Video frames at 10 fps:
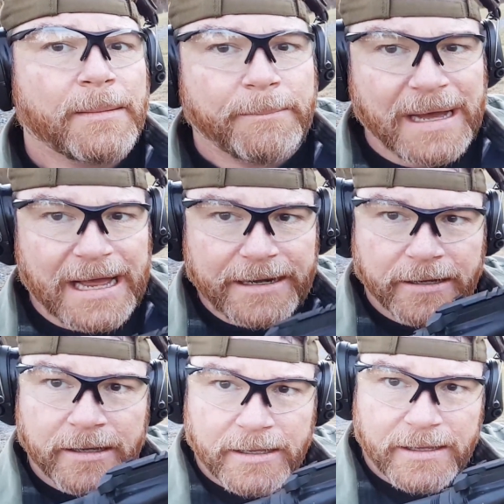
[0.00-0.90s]
But
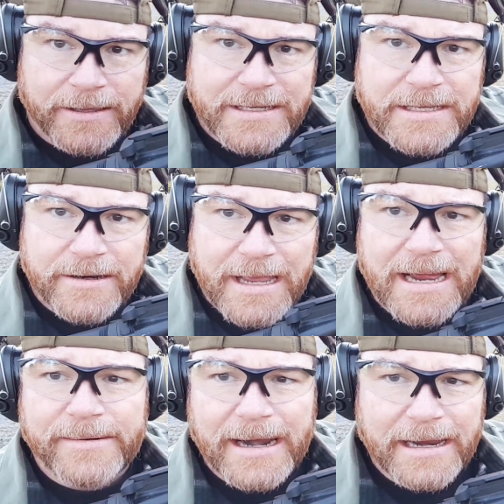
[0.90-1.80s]
this little
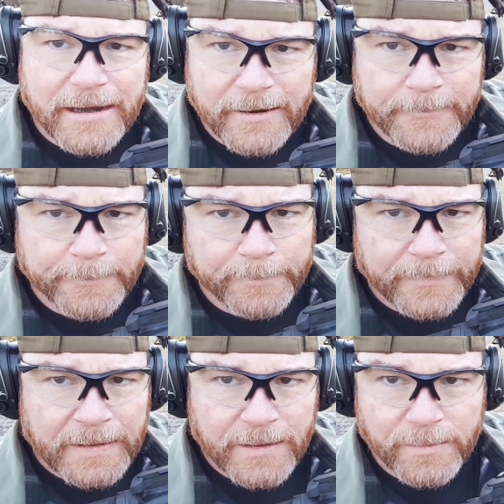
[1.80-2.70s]
guy right here,
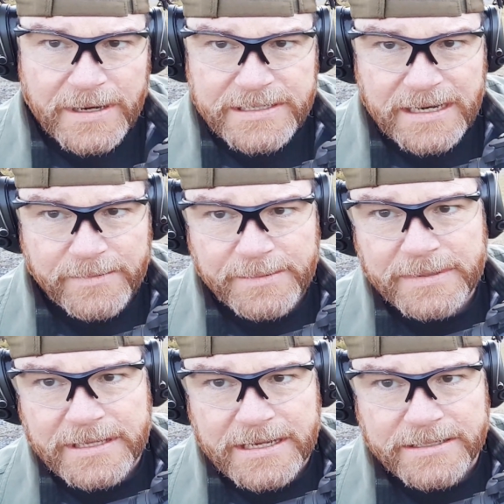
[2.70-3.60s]
the reason I went
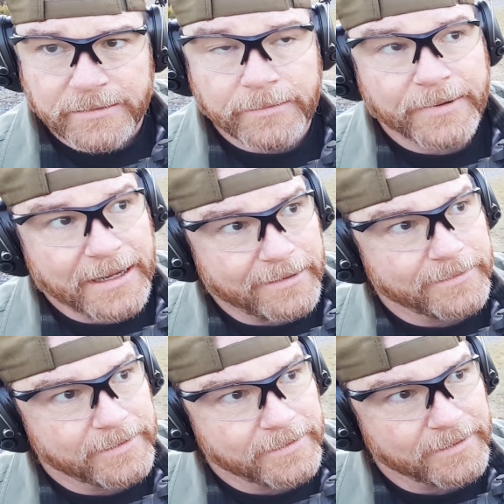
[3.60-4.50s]
with this, well,
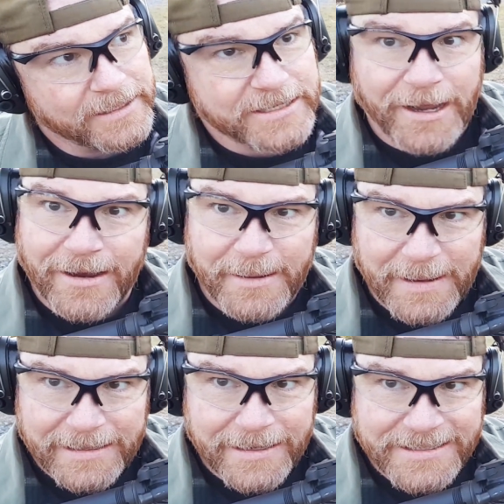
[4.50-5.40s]
let's talk
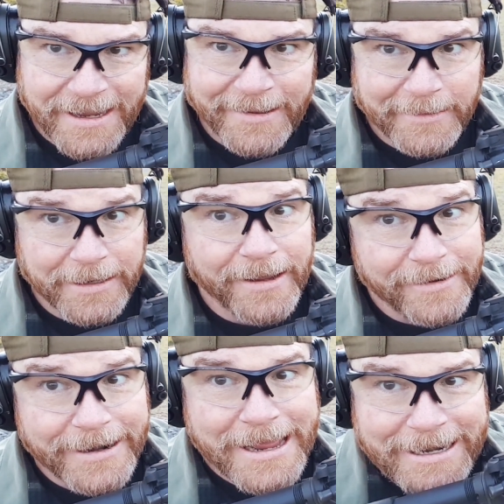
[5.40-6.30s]
about this. The
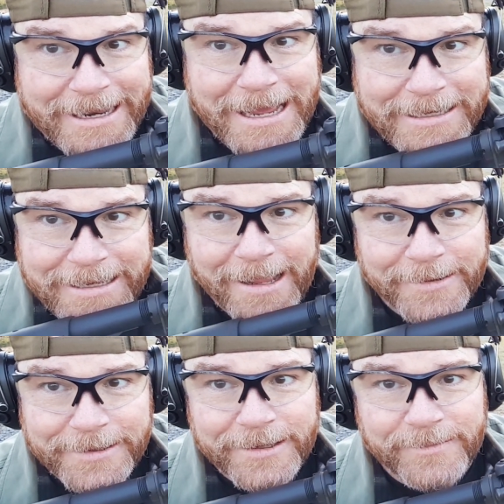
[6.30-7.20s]

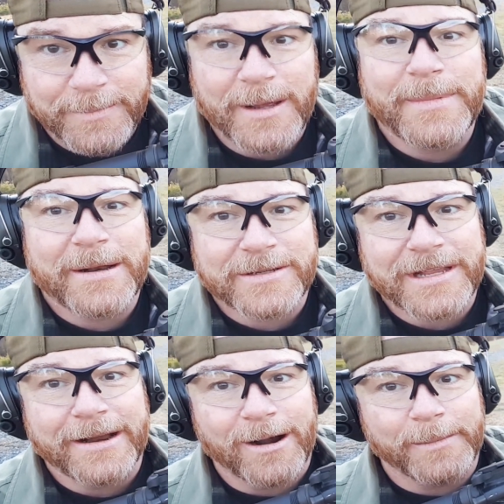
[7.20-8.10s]
$199 deal from Palmetto
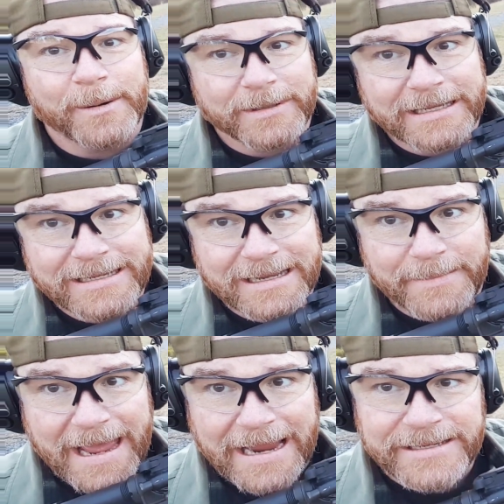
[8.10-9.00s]
State Armory with the 10
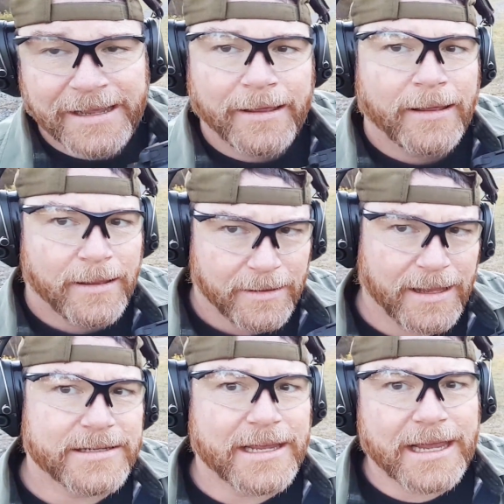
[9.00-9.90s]
mags,
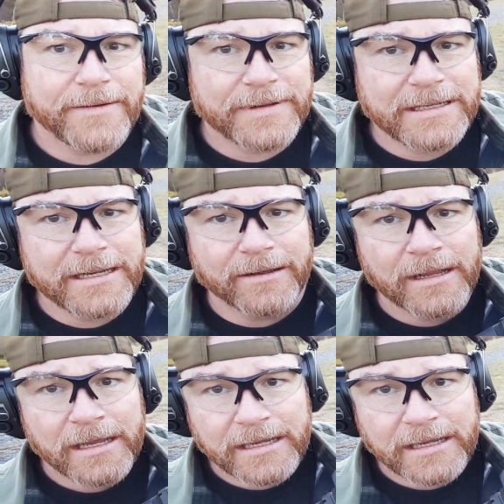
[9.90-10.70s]
that was a heck of a deal.